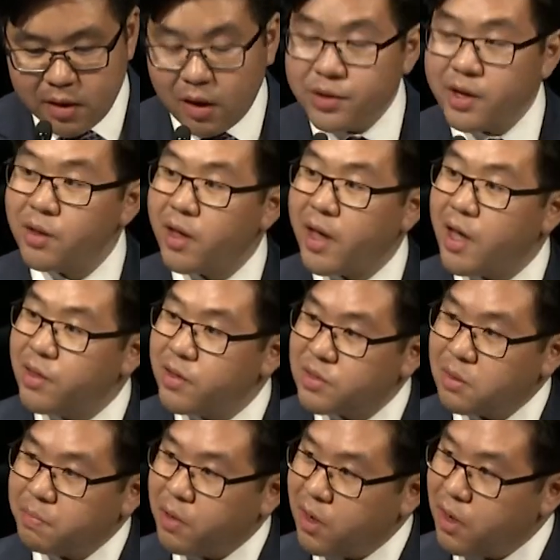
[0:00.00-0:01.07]
On the other hand, there's
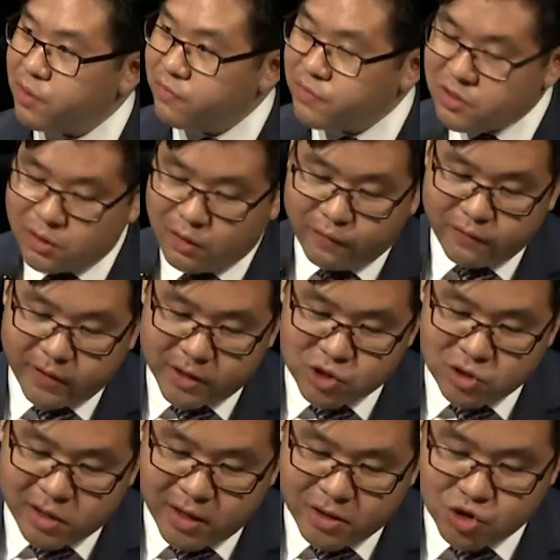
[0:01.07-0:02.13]
the path of self
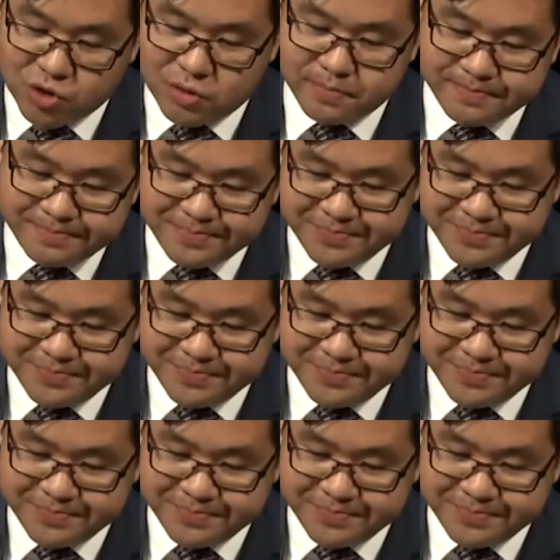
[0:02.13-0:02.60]
flagellation.